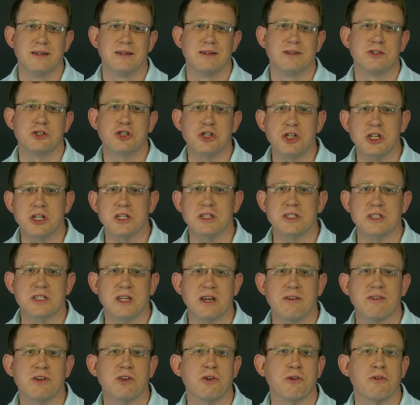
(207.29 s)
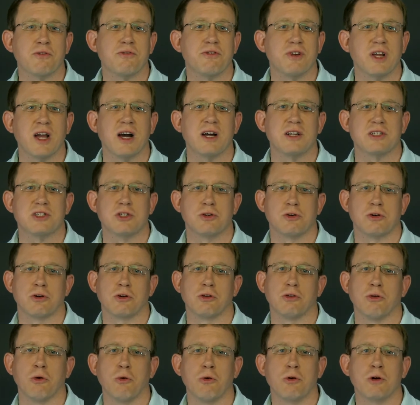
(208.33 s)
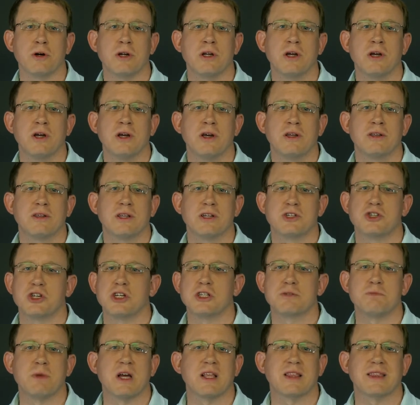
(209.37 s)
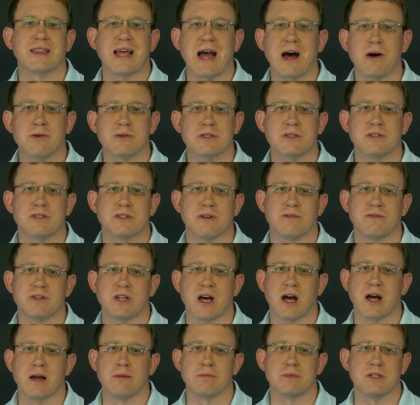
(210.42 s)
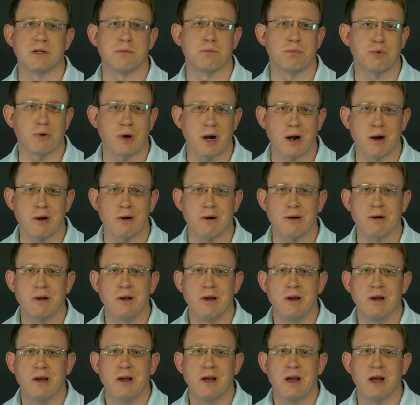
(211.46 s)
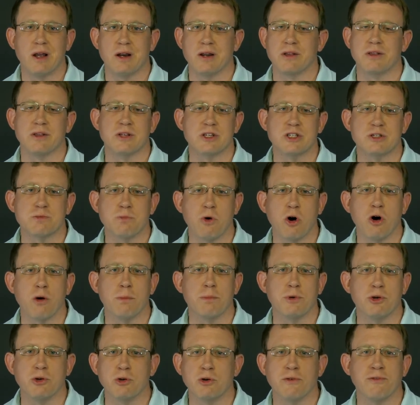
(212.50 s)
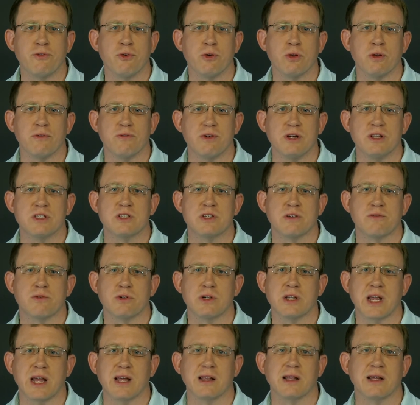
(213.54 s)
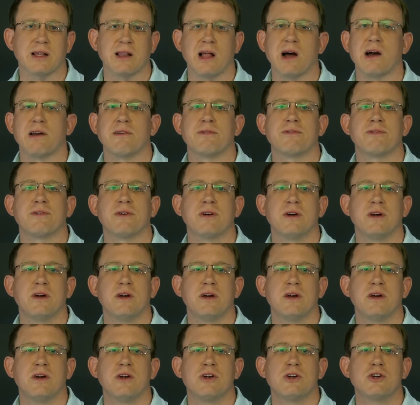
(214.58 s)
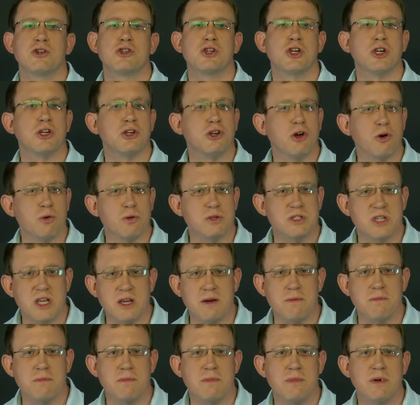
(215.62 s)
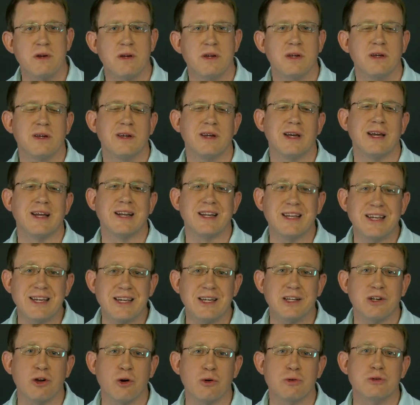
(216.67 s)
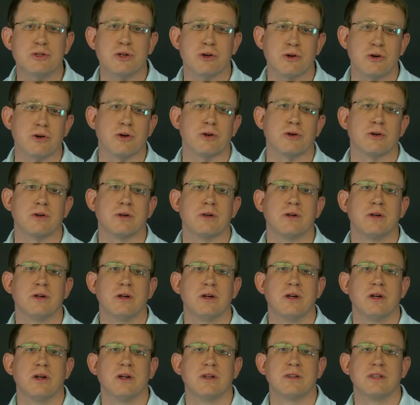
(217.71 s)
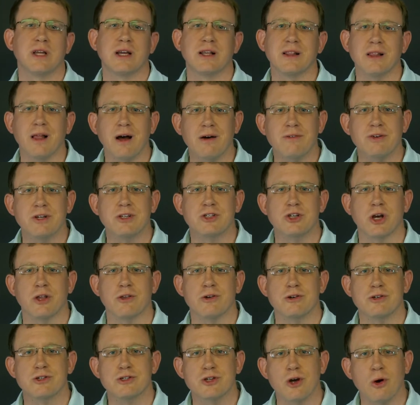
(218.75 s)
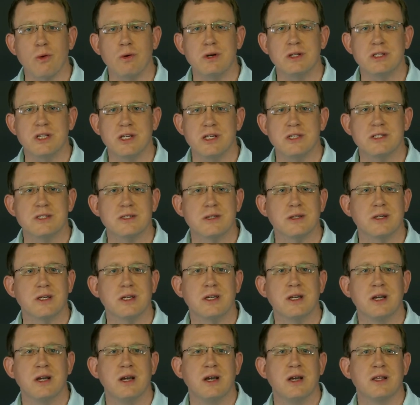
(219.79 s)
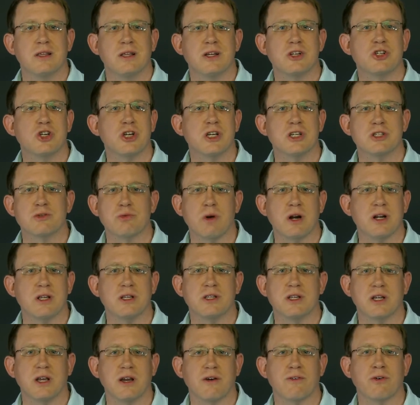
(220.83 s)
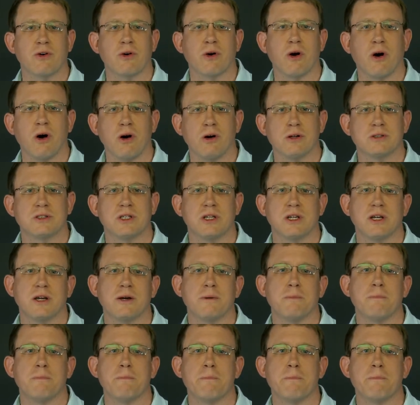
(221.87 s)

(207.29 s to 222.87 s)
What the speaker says: She is giving her fiat to her Lord that she's met thousands of times in prayer and in the small, beautiful events of her daily life. She knows Him and He knows her. They love each other so intensely that she is ready to give her all to Him.